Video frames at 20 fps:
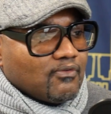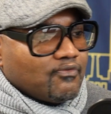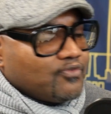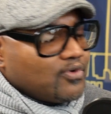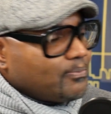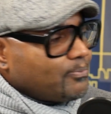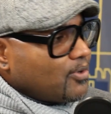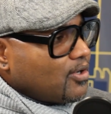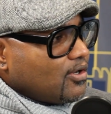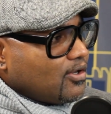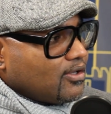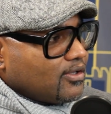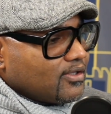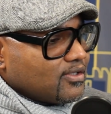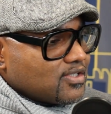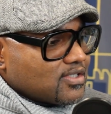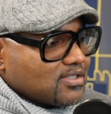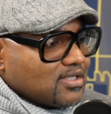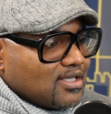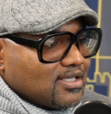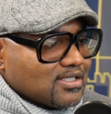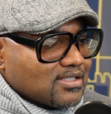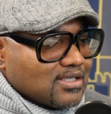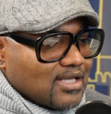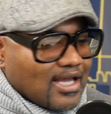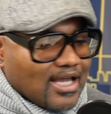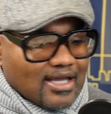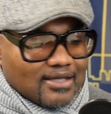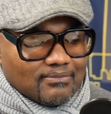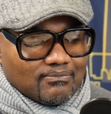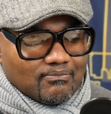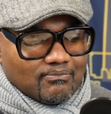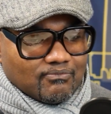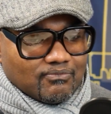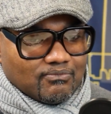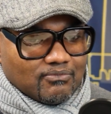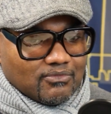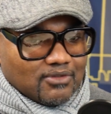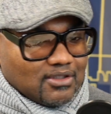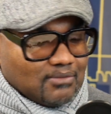football is not
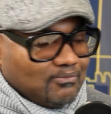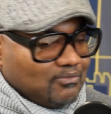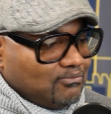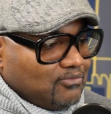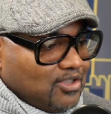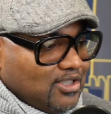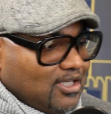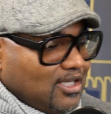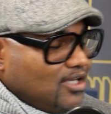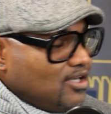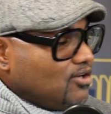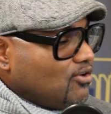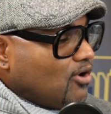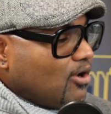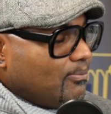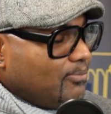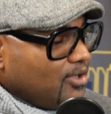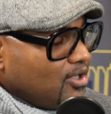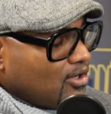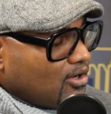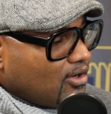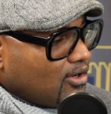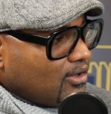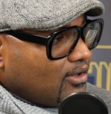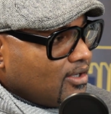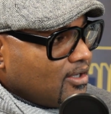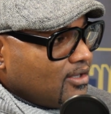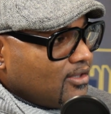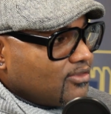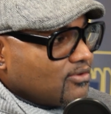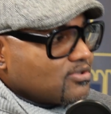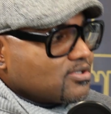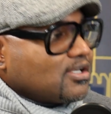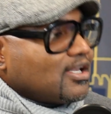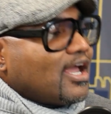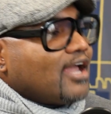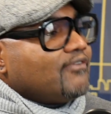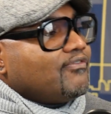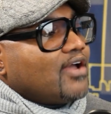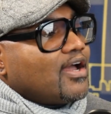the end all be all. There's
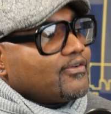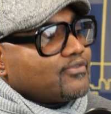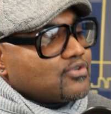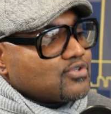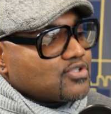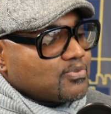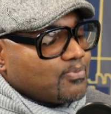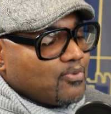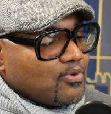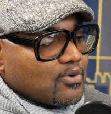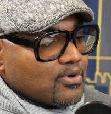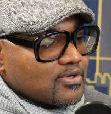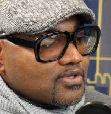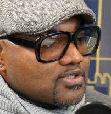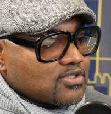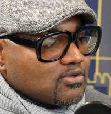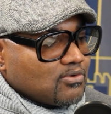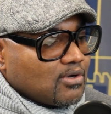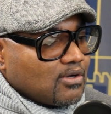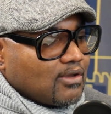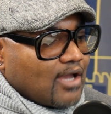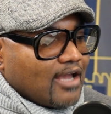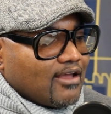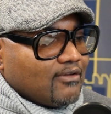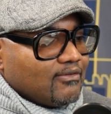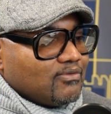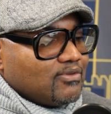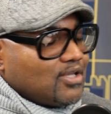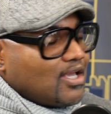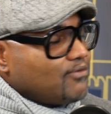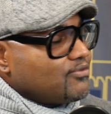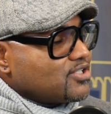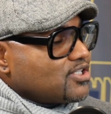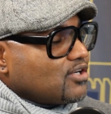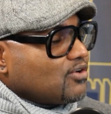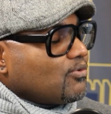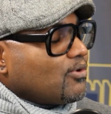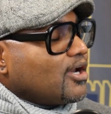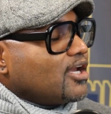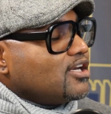life after sports. So that was
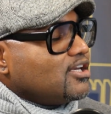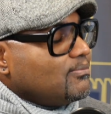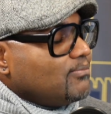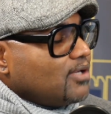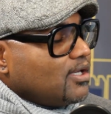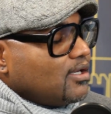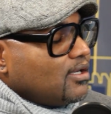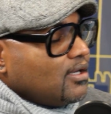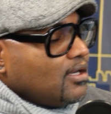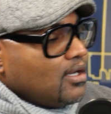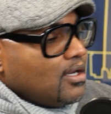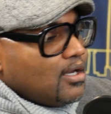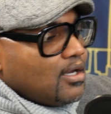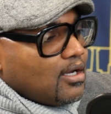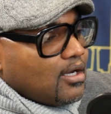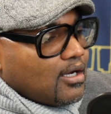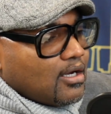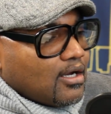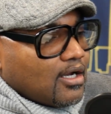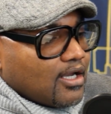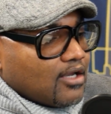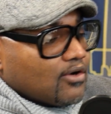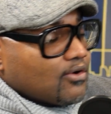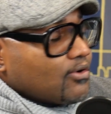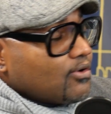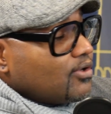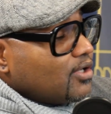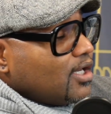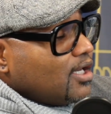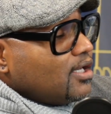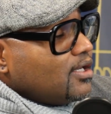ingrained in me at an early